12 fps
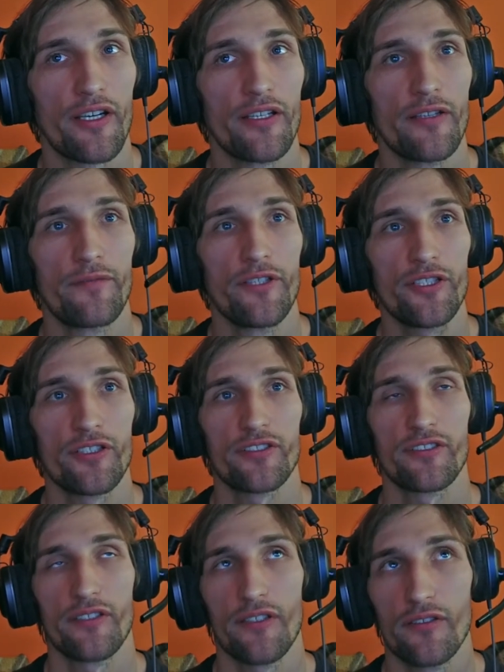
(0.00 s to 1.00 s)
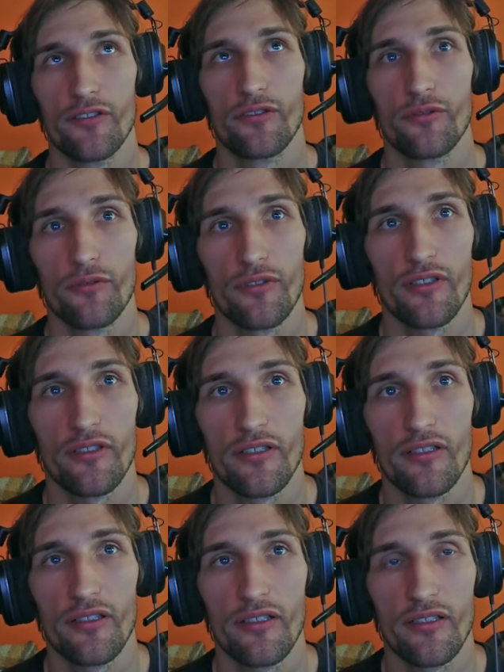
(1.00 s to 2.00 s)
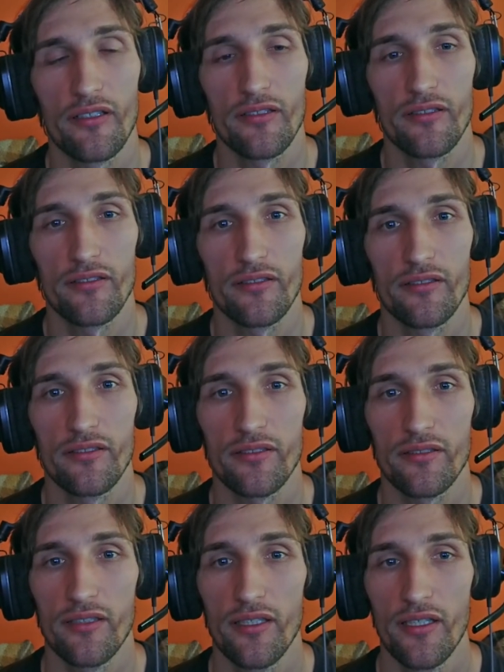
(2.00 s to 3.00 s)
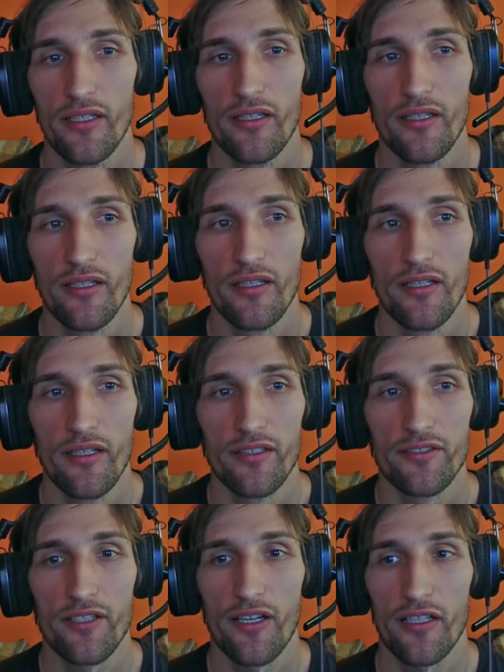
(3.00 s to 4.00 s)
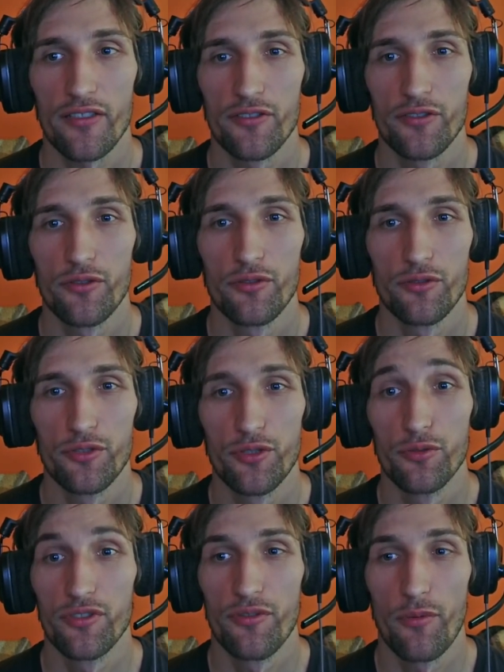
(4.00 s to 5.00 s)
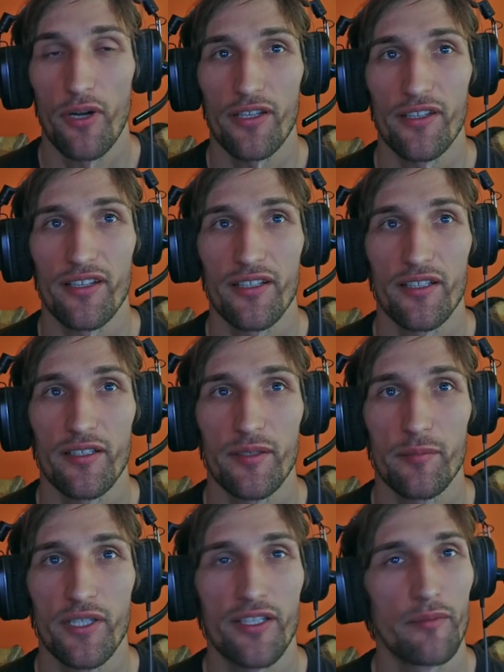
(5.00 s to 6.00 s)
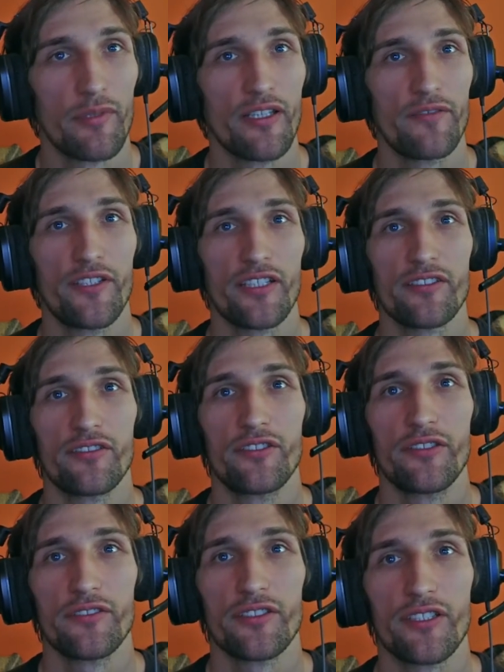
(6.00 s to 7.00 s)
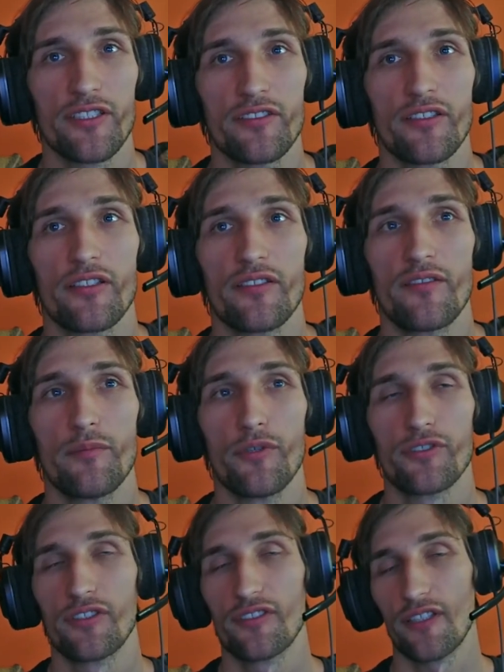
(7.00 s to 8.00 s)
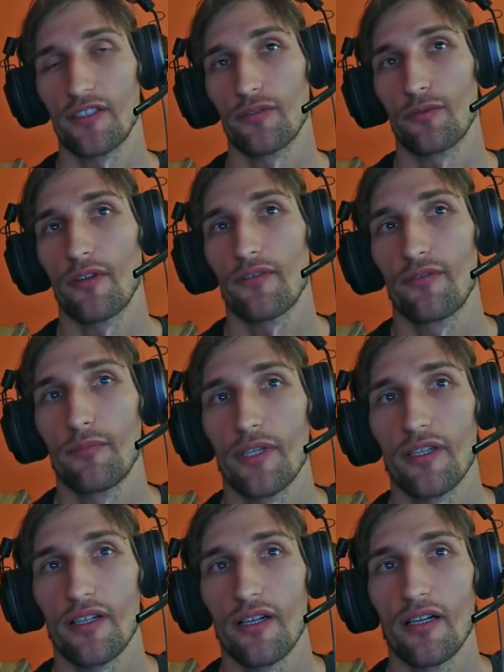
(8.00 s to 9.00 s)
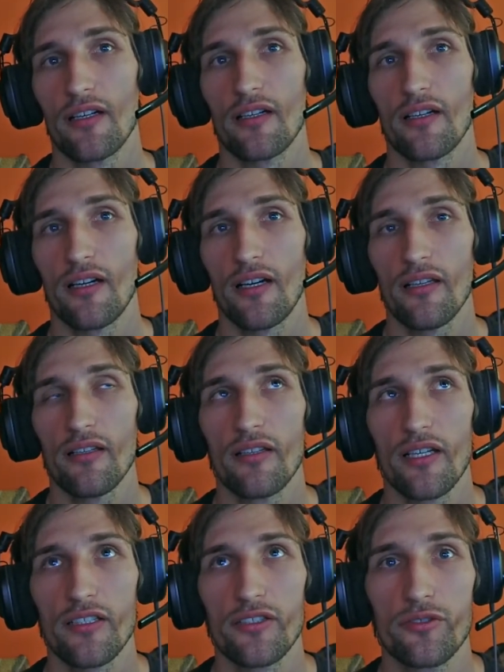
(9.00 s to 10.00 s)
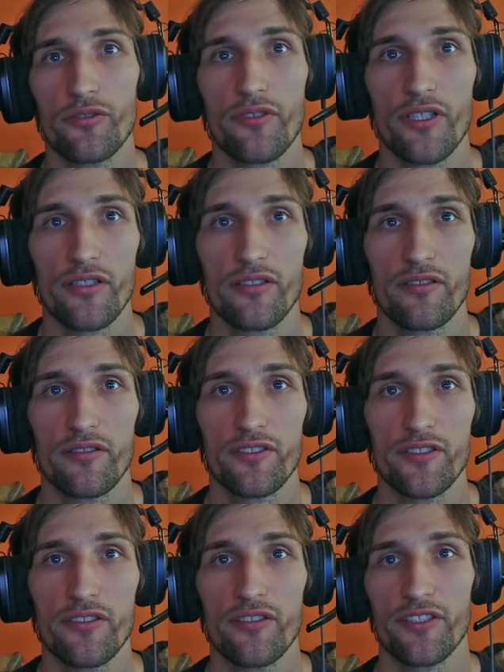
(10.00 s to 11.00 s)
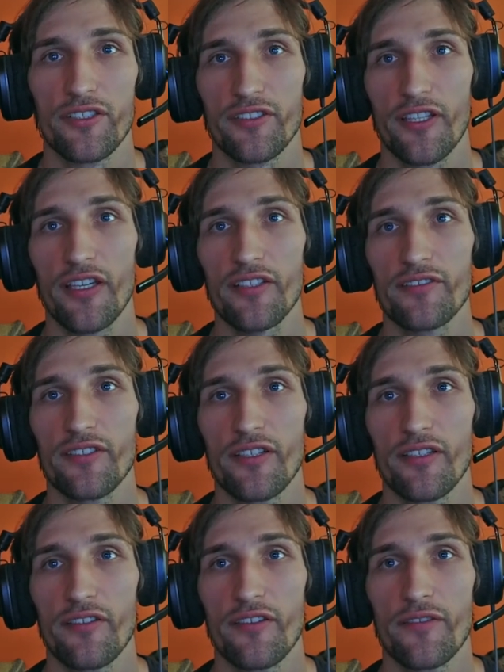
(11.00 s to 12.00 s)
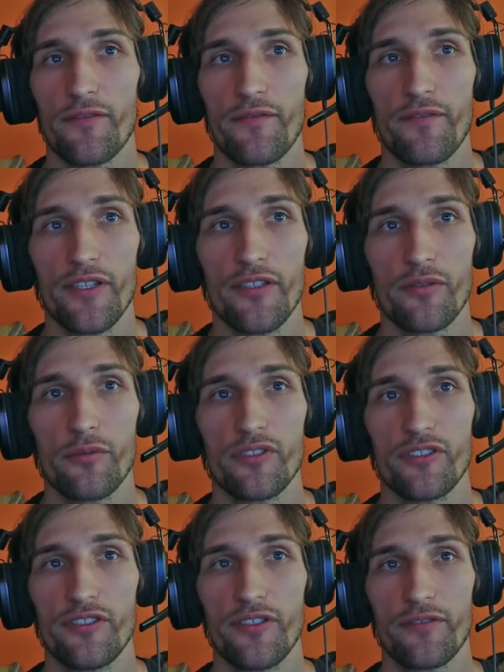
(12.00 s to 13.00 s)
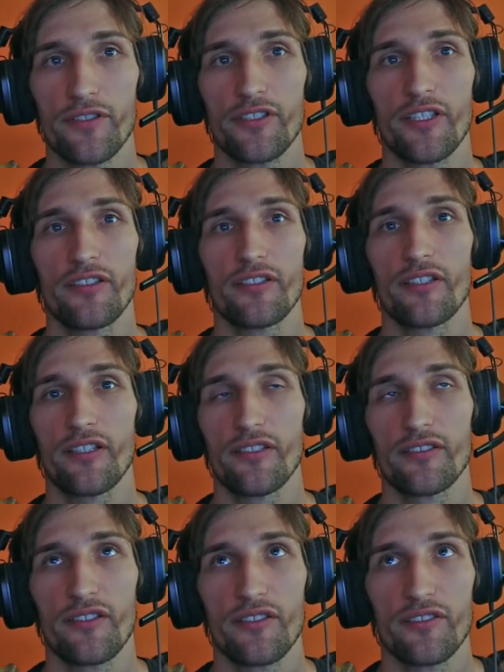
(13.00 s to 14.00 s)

handy features in the tool, uh, and it's hard to choose one, uh, but I believe data-driven testing is the most exciting one for me. Uh, I like to create single test case and then feed it with different data and